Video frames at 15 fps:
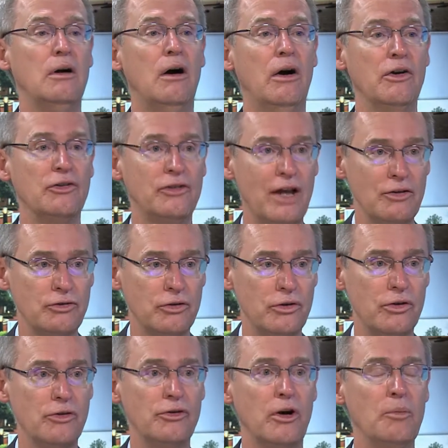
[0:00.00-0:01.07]
our
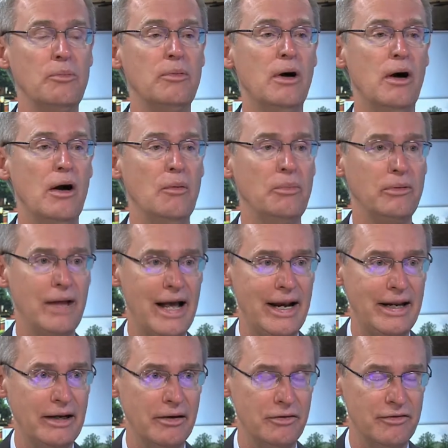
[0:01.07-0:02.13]
assessors, our
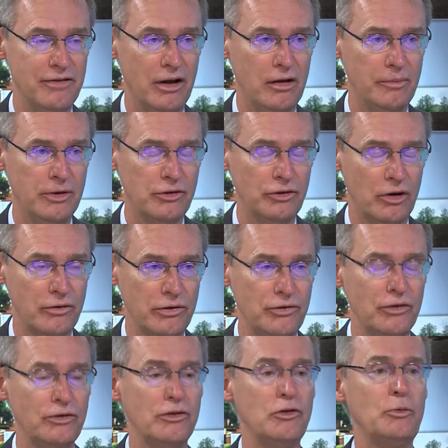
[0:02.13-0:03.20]
planning and development
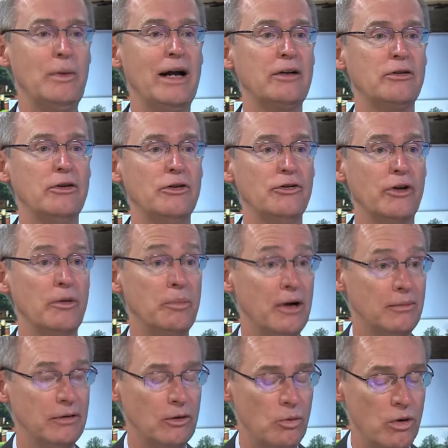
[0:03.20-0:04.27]
services inspectors, our
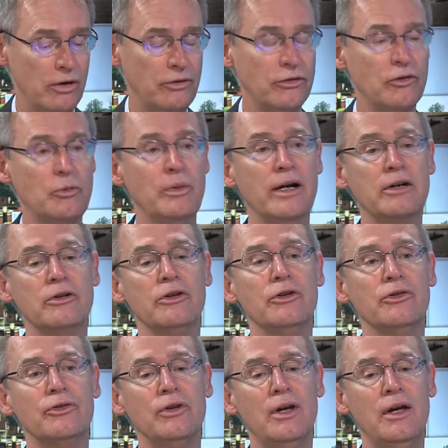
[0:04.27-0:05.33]
public works
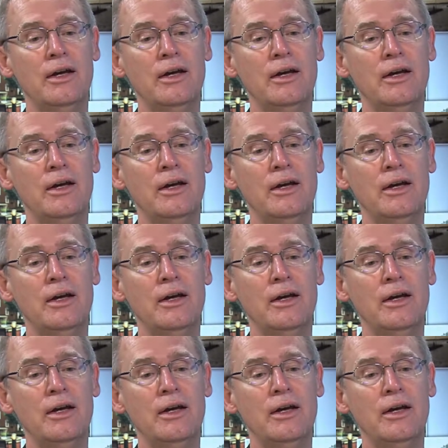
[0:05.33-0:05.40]
inspectors,